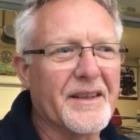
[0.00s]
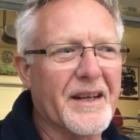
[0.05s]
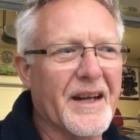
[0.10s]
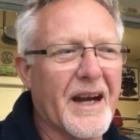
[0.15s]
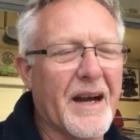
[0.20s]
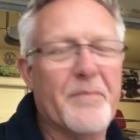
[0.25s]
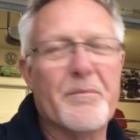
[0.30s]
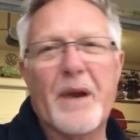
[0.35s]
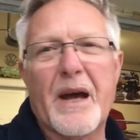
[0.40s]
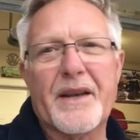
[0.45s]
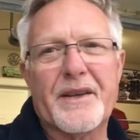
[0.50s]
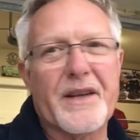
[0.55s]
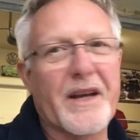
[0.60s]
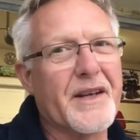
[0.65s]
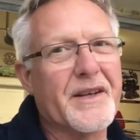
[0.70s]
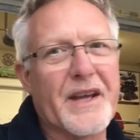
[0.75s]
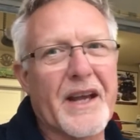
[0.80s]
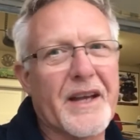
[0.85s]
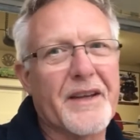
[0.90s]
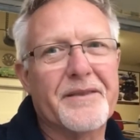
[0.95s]
I'm not
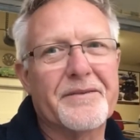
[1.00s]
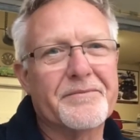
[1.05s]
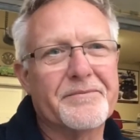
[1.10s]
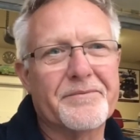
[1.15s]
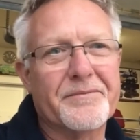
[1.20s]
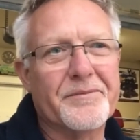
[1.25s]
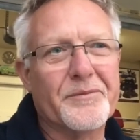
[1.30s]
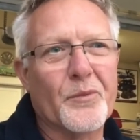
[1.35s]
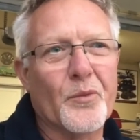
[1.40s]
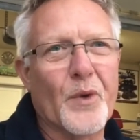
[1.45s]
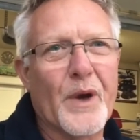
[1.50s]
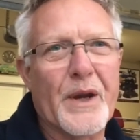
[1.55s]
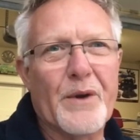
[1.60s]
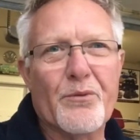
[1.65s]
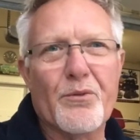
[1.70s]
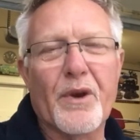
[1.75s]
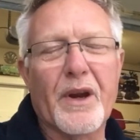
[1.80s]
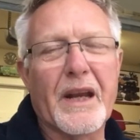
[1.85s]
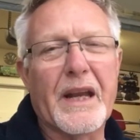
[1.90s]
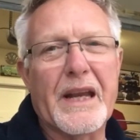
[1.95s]
done yet. We
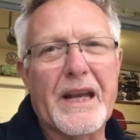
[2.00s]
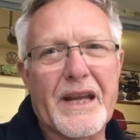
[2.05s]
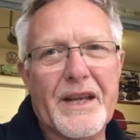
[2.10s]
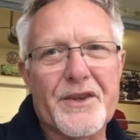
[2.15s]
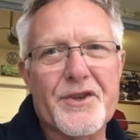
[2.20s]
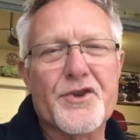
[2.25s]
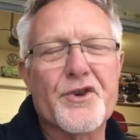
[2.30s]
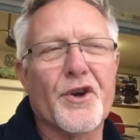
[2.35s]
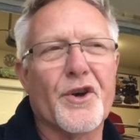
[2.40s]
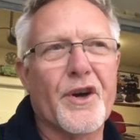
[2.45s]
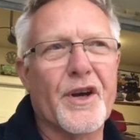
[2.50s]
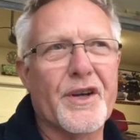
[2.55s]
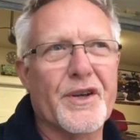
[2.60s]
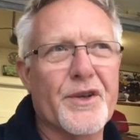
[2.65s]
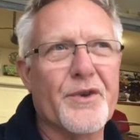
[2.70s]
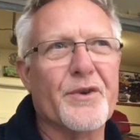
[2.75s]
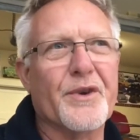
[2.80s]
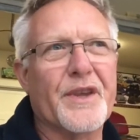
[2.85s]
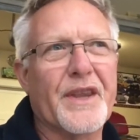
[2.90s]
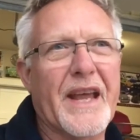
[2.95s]
really enjoy
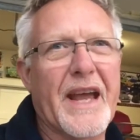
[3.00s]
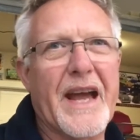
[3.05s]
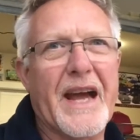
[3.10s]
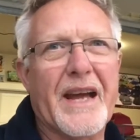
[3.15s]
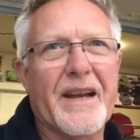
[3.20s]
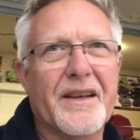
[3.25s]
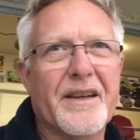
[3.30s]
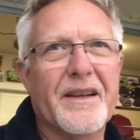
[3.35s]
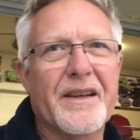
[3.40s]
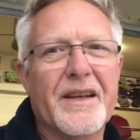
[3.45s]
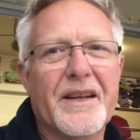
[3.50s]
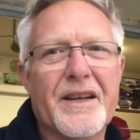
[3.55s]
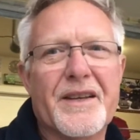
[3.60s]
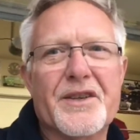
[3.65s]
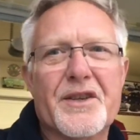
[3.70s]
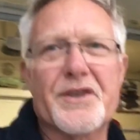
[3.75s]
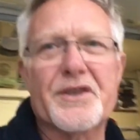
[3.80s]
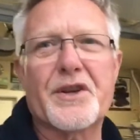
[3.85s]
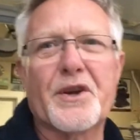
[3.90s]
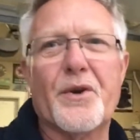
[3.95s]
doing that.
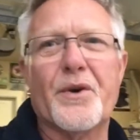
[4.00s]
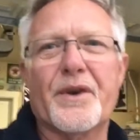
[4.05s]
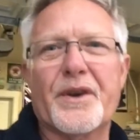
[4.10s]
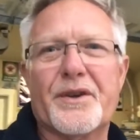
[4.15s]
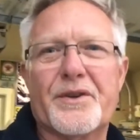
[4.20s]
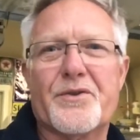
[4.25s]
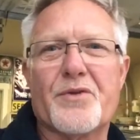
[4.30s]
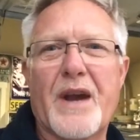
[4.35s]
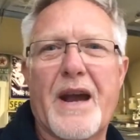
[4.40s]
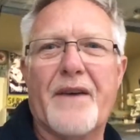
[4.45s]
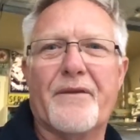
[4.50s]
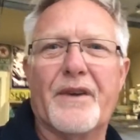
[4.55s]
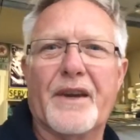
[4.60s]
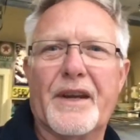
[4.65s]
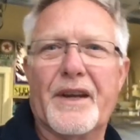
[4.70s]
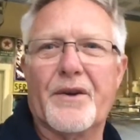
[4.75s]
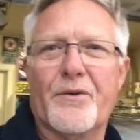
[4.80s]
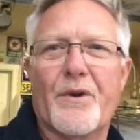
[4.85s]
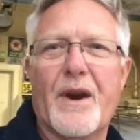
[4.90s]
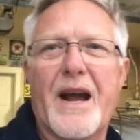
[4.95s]
Just going
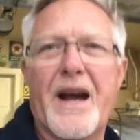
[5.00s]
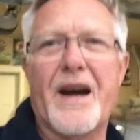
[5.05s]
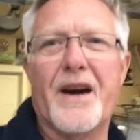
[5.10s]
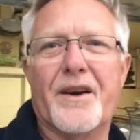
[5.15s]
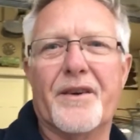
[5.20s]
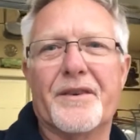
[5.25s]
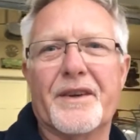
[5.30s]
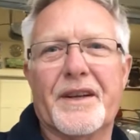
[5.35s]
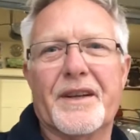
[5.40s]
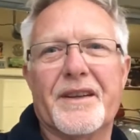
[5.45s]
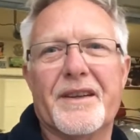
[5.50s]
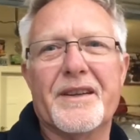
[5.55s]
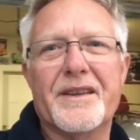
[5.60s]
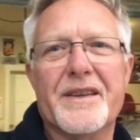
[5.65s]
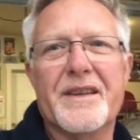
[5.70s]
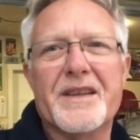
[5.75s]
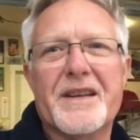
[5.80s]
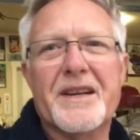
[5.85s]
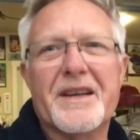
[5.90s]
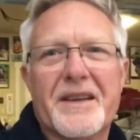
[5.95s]
traveling around and
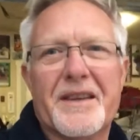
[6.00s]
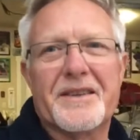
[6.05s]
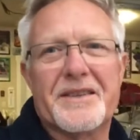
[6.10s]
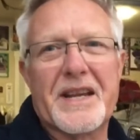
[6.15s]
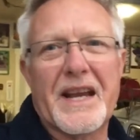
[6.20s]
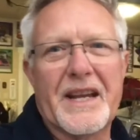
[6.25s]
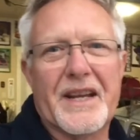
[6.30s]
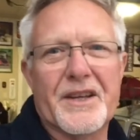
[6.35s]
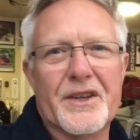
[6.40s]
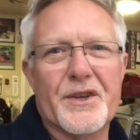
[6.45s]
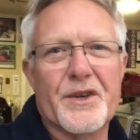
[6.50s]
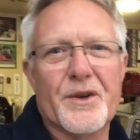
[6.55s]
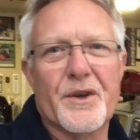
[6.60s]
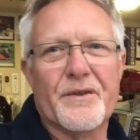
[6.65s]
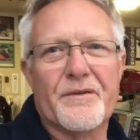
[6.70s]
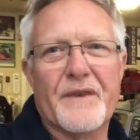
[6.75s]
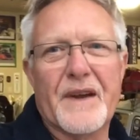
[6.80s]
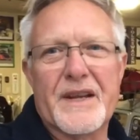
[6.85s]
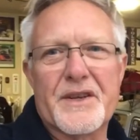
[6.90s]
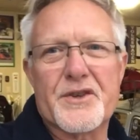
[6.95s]
taking new
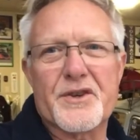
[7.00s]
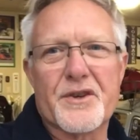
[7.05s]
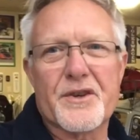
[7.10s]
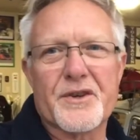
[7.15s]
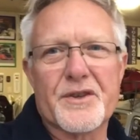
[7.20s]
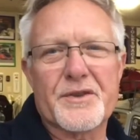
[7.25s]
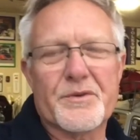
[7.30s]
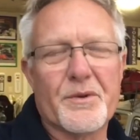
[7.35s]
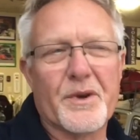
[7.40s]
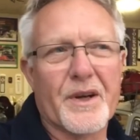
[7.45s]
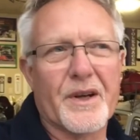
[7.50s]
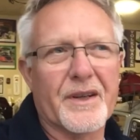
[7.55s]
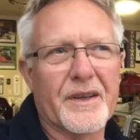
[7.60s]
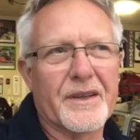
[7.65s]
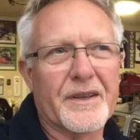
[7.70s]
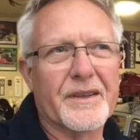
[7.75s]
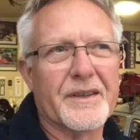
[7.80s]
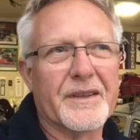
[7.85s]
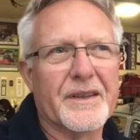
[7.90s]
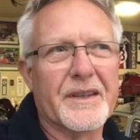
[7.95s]
adventures. We're
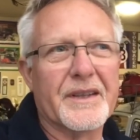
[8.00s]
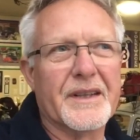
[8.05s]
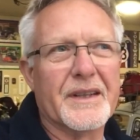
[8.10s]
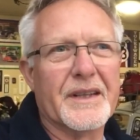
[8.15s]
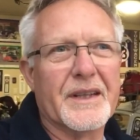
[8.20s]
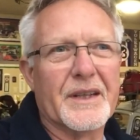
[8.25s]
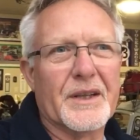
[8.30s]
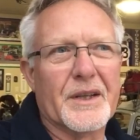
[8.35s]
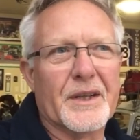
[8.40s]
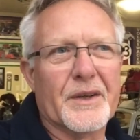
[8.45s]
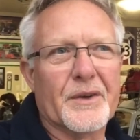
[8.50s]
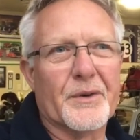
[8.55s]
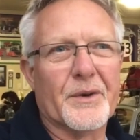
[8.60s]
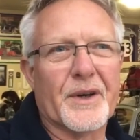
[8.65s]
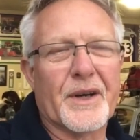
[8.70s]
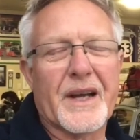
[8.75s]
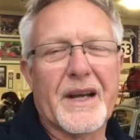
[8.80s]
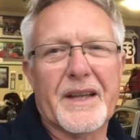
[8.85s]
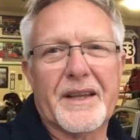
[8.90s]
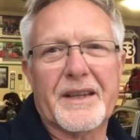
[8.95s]

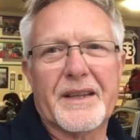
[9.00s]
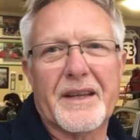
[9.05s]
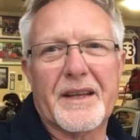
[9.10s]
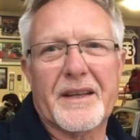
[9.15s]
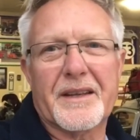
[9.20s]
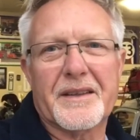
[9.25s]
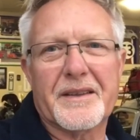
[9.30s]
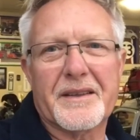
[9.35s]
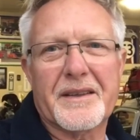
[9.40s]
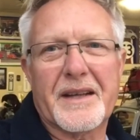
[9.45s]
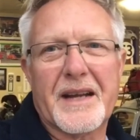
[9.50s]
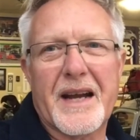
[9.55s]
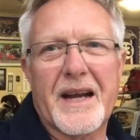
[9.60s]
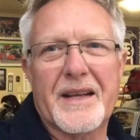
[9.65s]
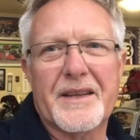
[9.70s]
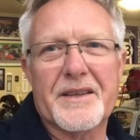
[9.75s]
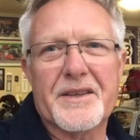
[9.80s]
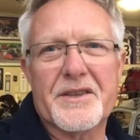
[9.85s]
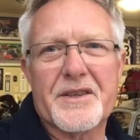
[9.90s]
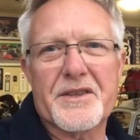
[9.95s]
not the
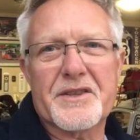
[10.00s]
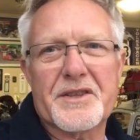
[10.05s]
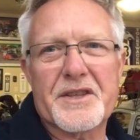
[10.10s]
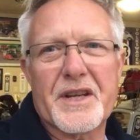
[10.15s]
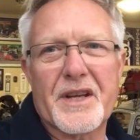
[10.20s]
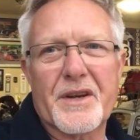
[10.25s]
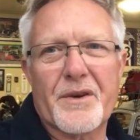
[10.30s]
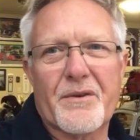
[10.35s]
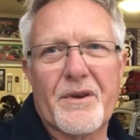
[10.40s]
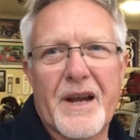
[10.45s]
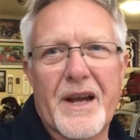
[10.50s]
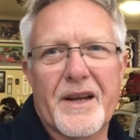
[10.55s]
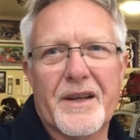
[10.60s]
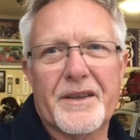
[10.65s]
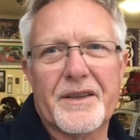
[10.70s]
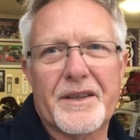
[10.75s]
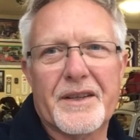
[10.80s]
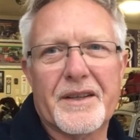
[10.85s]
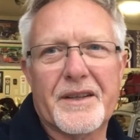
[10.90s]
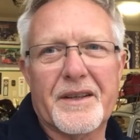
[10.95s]
kind to just sit
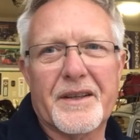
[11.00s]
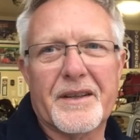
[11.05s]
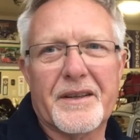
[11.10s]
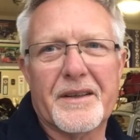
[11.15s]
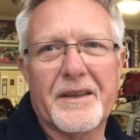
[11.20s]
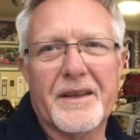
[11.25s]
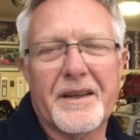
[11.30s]
around and